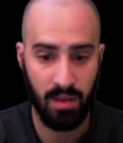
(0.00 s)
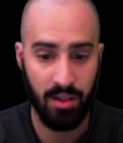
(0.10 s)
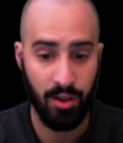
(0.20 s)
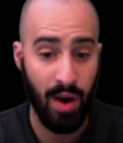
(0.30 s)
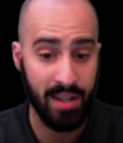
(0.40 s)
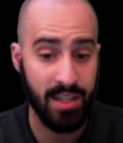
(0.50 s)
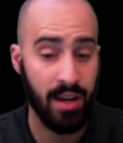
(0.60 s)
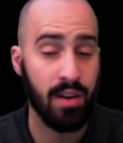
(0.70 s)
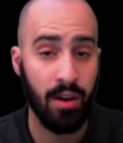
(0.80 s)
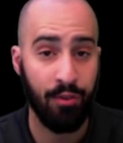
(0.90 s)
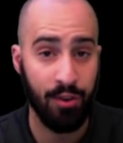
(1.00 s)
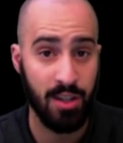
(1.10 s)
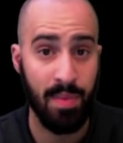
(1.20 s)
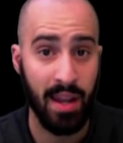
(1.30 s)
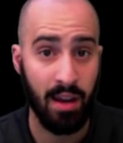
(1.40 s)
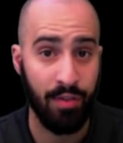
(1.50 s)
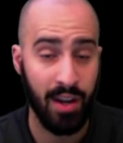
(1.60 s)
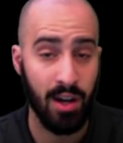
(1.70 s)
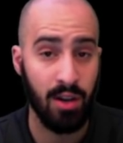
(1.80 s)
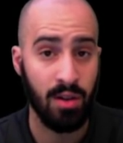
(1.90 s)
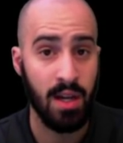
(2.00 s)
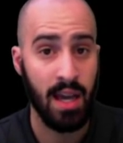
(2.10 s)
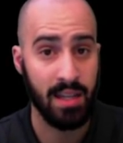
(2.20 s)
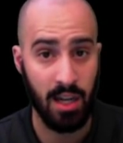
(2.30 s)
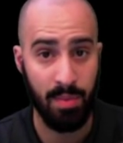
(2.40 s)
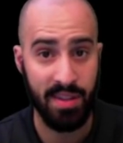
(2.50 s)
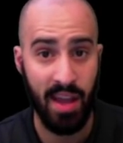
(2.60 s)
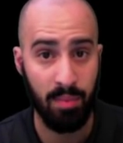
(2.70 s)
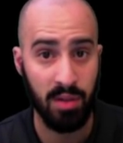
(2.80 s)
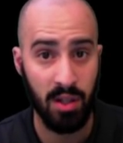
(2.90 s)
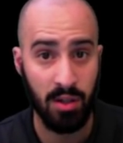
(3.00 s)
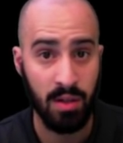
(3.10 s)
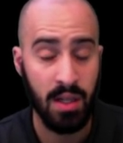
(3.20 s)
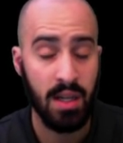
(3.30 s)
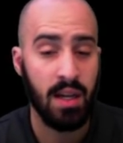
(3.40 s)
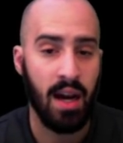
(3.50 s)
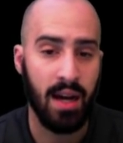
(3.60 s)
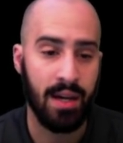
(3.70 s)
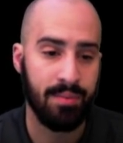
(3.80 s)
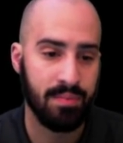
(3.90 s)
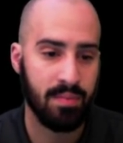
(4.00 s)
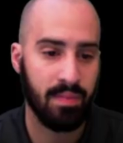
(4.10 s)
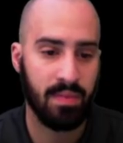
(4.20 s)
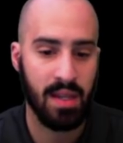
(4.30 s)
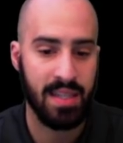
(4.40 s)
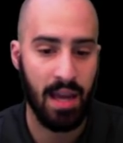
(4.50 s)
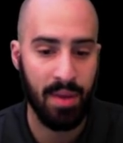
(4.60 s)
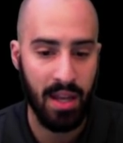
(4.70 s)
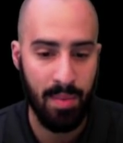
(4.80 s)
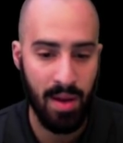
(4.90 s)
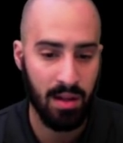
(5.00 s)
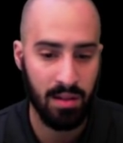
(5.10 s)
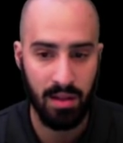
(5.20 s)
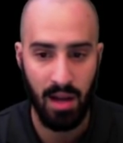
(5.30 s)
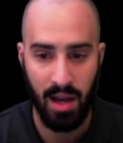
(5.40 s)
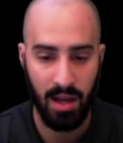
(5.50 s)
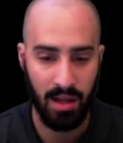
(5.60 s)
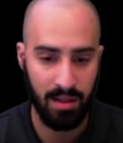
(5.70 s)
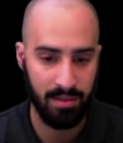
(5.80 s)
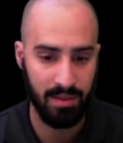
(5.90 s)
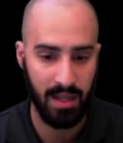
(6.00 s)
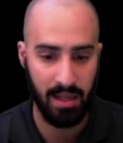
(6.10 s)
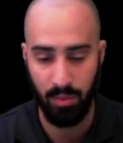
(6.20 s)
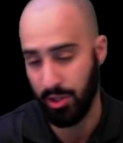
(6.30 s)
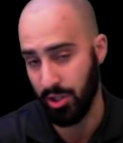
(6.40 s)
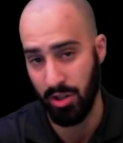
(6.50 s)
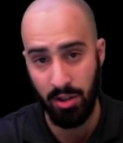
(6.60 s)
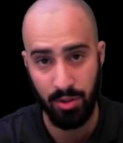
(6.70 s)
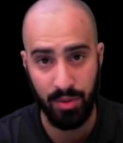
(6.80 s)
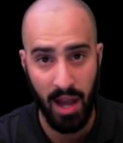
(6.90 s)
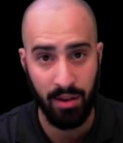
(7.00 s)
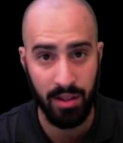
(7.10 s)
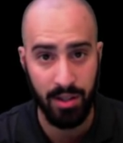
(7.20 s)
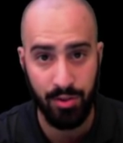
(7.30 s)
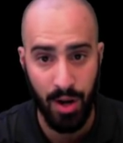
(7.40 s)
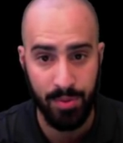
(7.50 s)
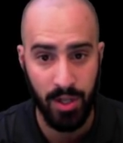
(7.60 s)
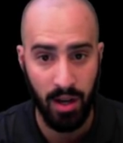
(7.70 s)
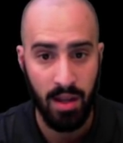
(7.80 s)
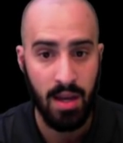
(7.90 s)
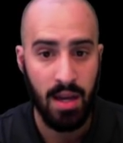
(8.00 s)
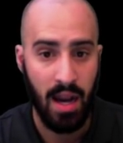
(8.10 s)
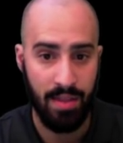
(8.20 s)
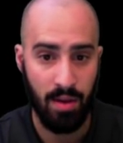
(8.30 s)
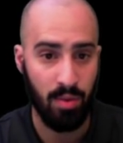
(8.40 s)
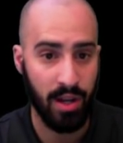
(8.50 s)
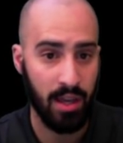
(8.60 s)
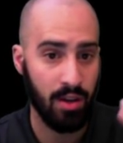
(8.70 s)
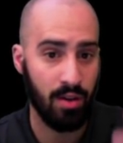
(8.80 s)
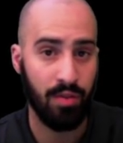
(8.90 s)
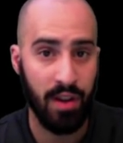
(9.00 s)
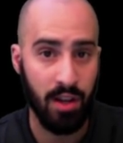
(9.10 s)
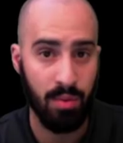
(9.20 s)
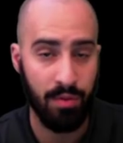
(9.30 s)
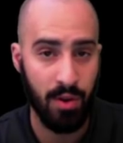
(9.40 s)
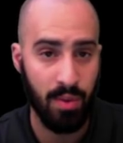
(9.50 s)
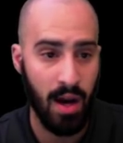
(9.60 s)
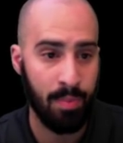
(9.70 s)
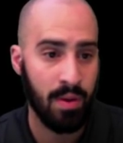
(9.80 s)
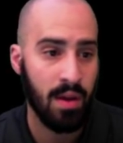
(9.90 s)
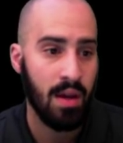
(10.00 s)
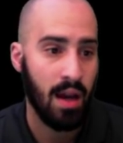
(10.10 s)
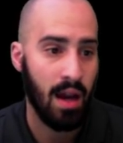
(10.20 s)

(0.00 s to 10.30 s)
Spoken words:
the criteria for submitting a video is going to be down below. Send me an email, which is also down in the description, and then we'll get your video review up,